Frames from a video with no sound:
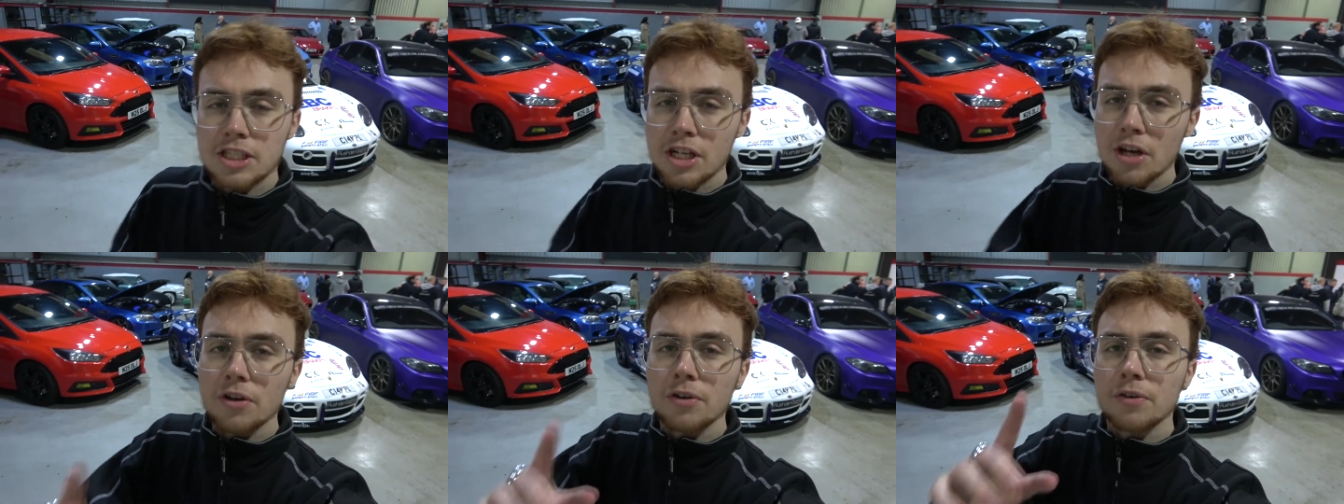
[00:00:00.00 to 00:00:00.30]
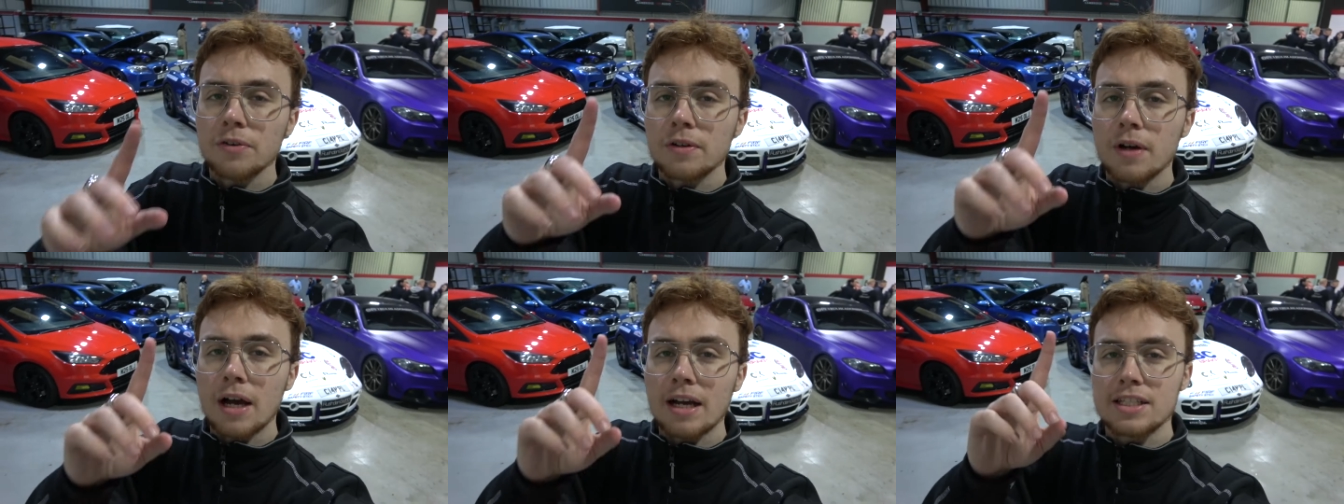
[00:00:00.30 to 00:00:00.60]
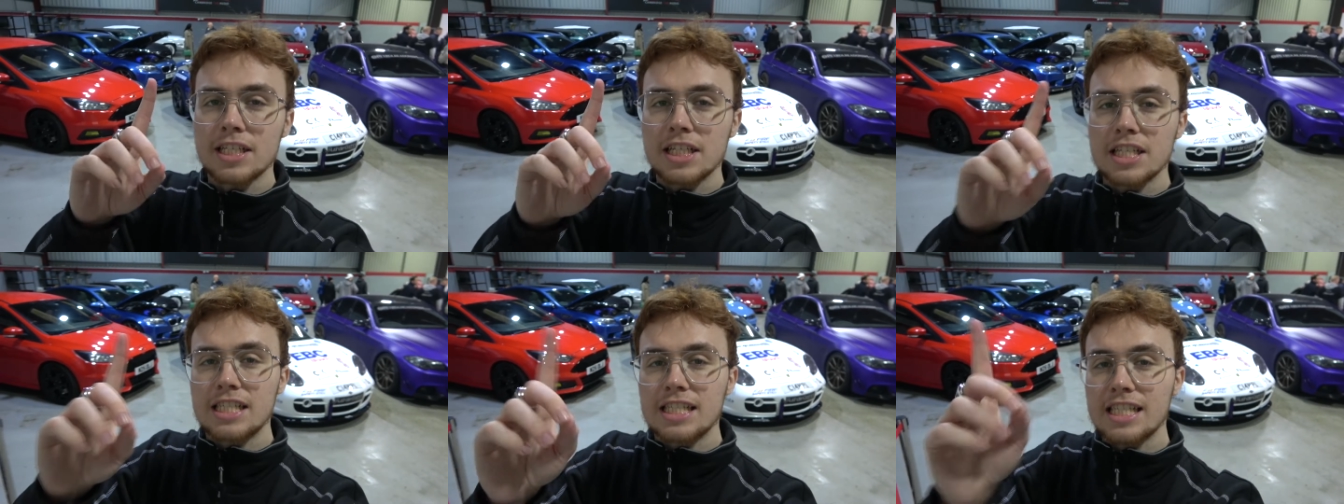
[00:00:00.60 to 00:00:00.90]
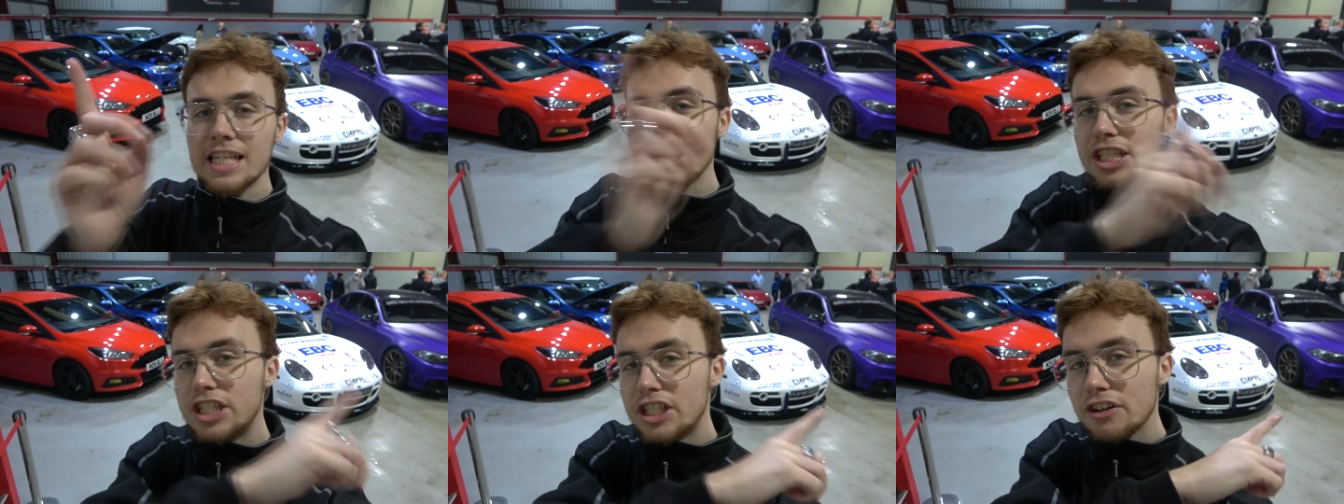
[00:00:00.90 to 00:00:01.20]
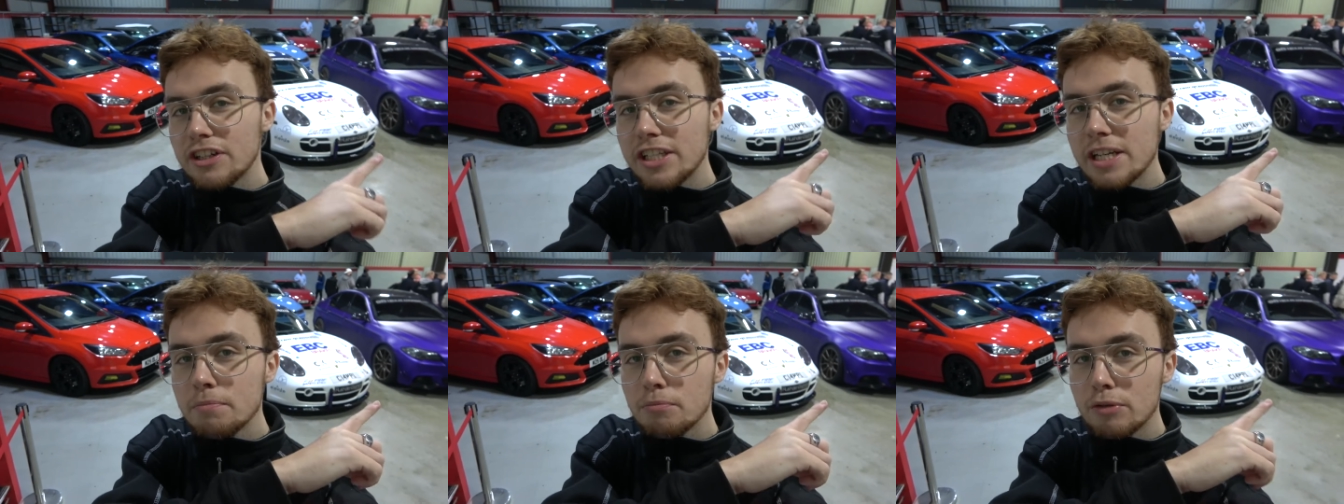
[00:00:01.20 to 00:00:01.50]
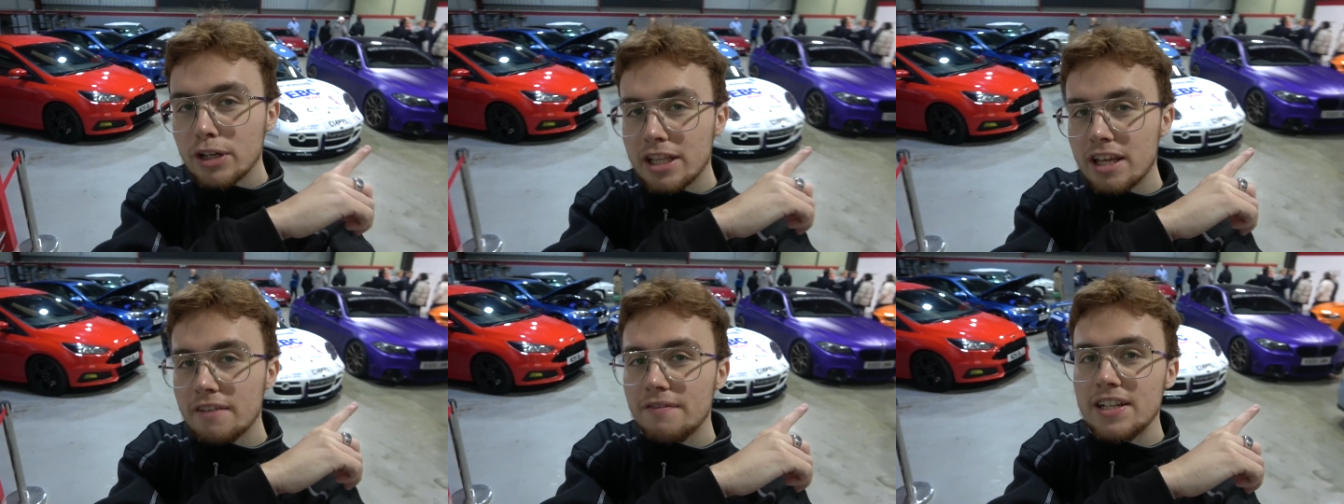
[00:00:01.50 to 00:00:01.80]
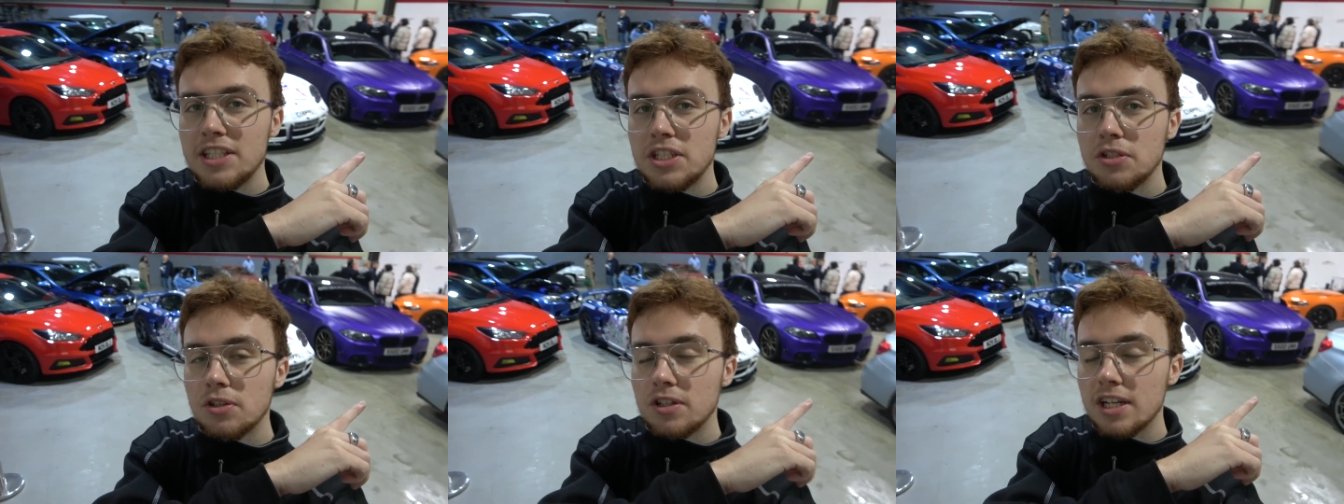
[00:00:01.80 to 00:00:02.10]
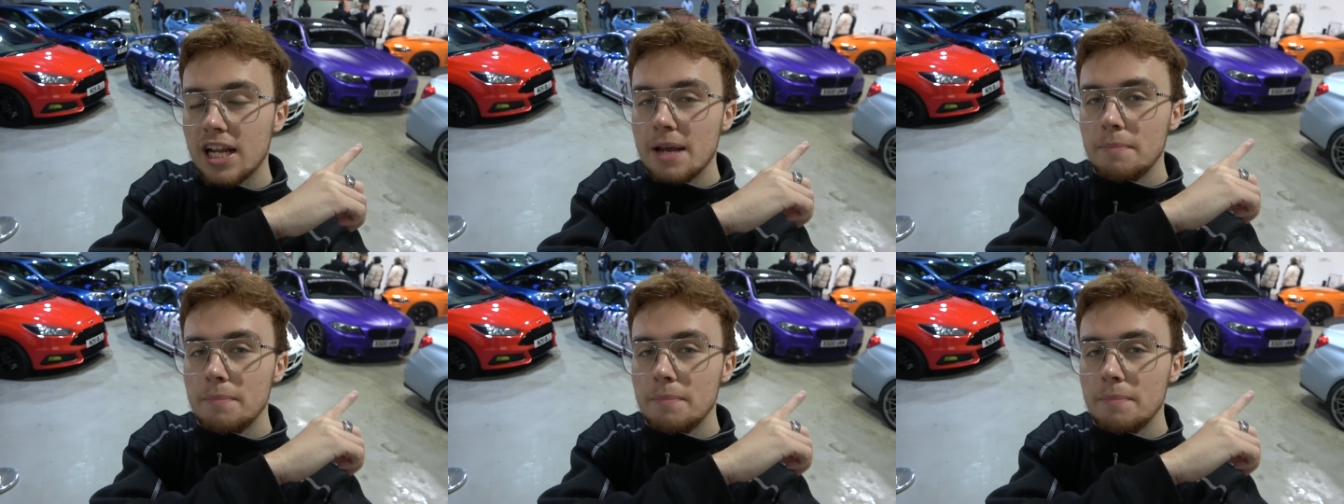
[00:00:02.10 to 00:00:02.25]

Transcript: So, as you can see, Ciro didn't bring the Avento today,